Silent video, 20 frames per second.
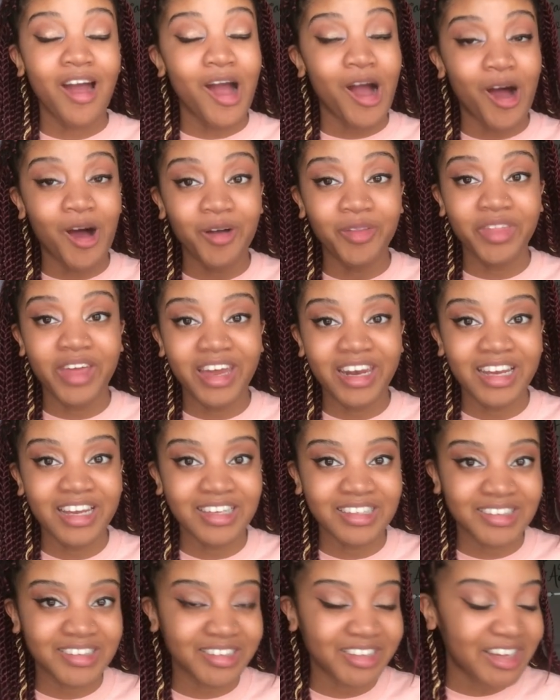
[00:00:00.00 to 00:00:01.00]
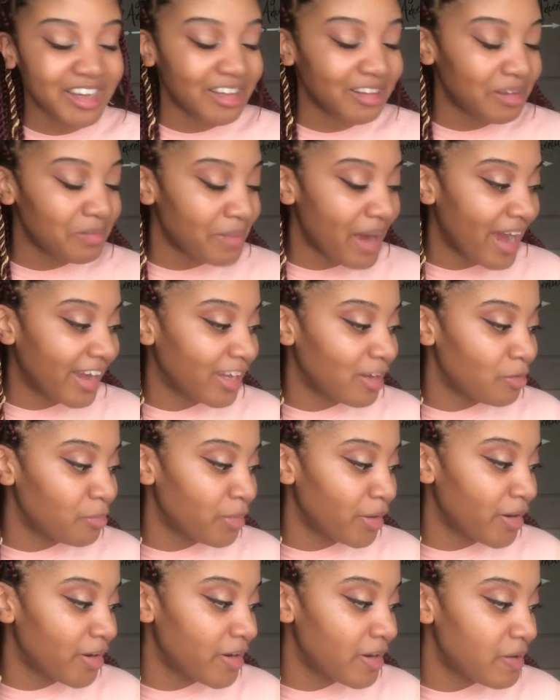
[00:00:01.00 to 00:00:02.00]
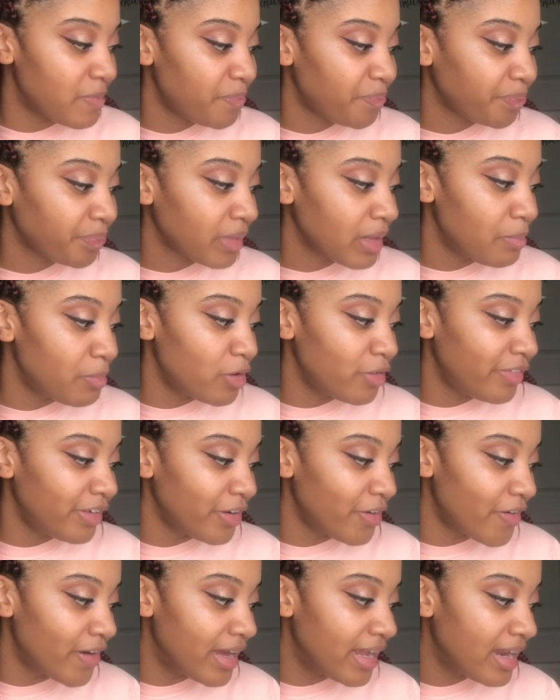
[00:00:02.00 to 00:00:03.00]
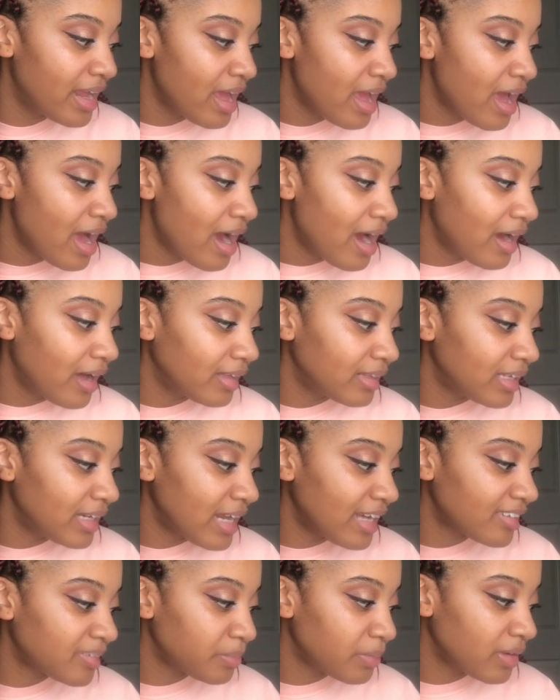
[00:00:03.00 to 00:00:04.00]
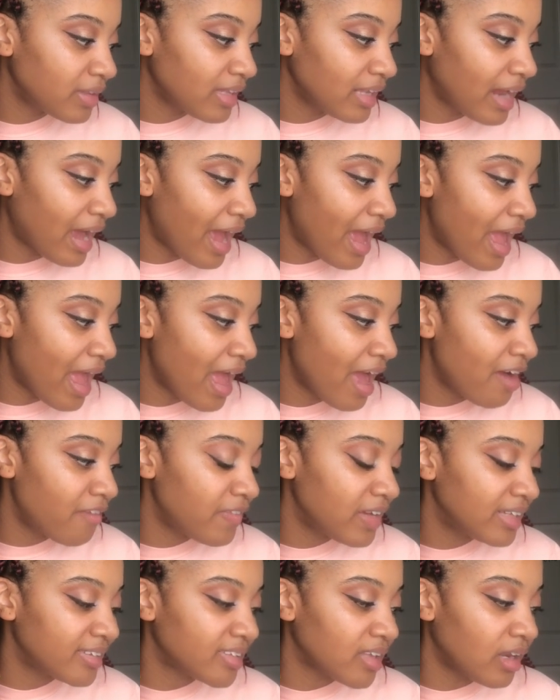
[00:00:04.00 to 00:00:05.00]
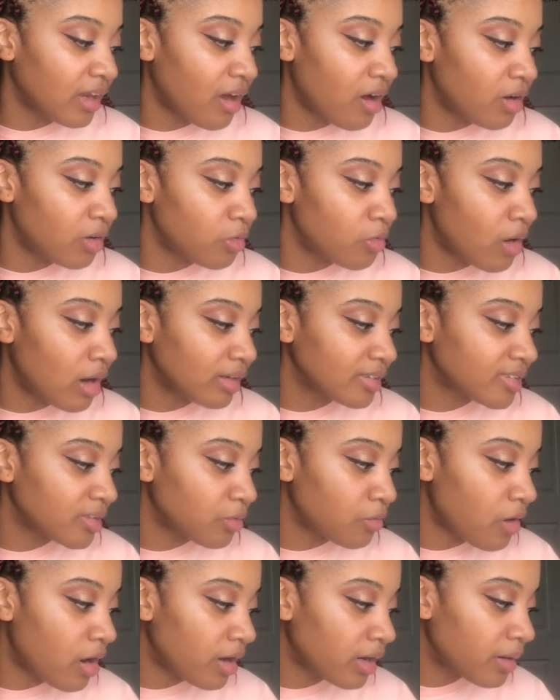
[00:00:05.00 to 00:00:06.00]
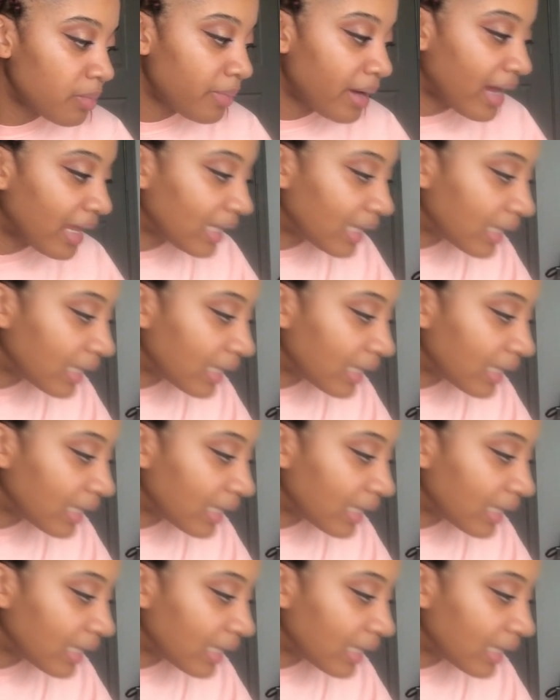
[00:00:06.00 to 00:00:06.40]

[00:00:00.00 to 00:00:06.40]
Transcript: all that is to kill a mockingbird moving on uh, the next book that i have is a long walk to water by